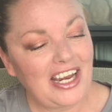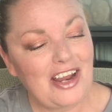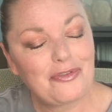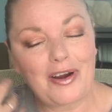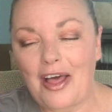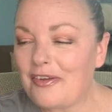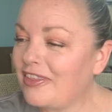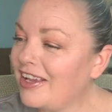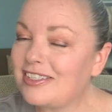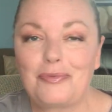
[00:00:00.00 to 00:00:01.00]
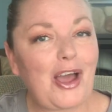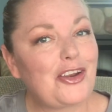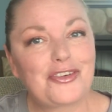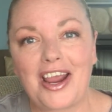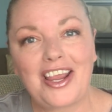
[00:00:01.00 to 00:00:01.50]
And for other things, I'm
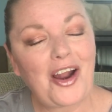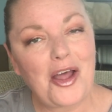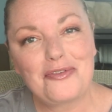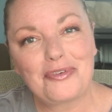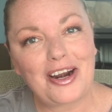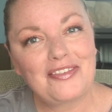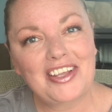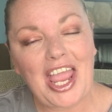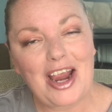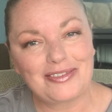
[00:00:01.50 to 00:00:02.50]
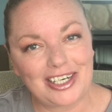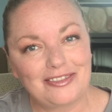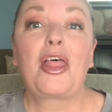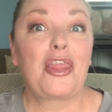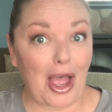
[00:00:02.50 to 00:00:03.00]
not trying it on in front of a
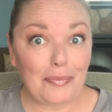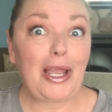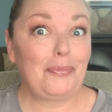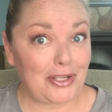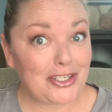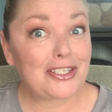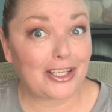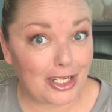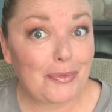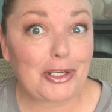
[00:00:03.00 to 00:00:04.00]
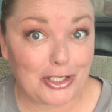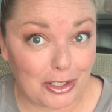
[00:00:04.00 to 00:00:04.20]
camera. That might be just a little bit too